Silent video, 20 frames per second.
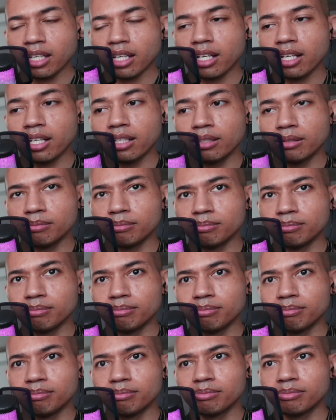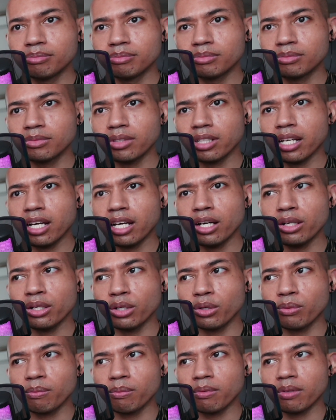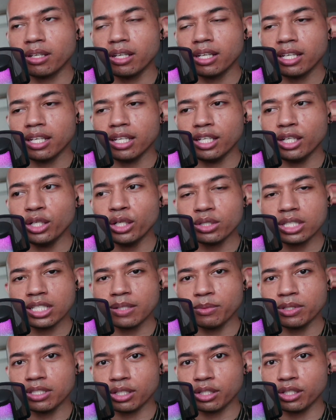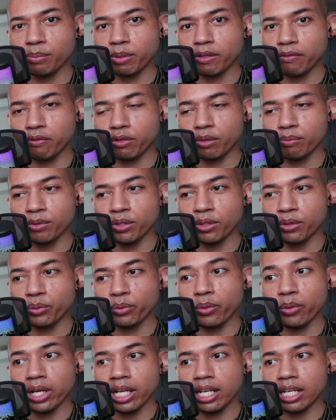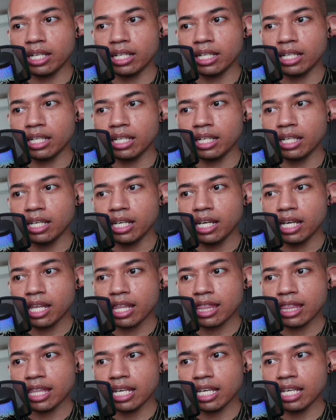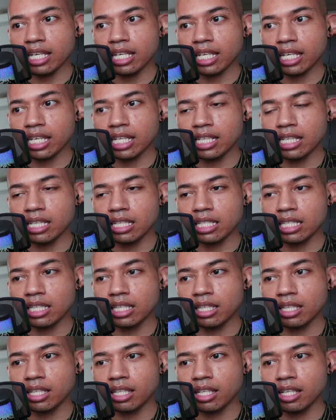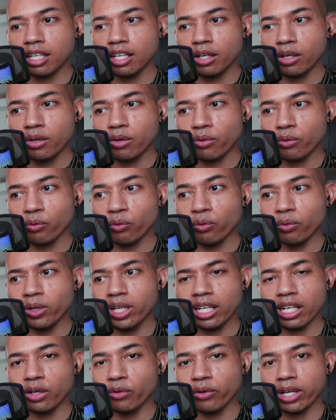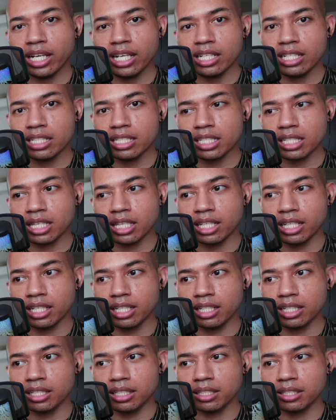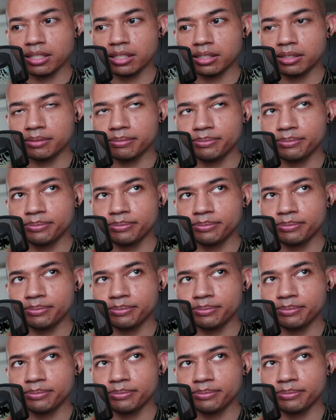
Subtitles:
I don't know. You know someone's a good performer when they can rearrange the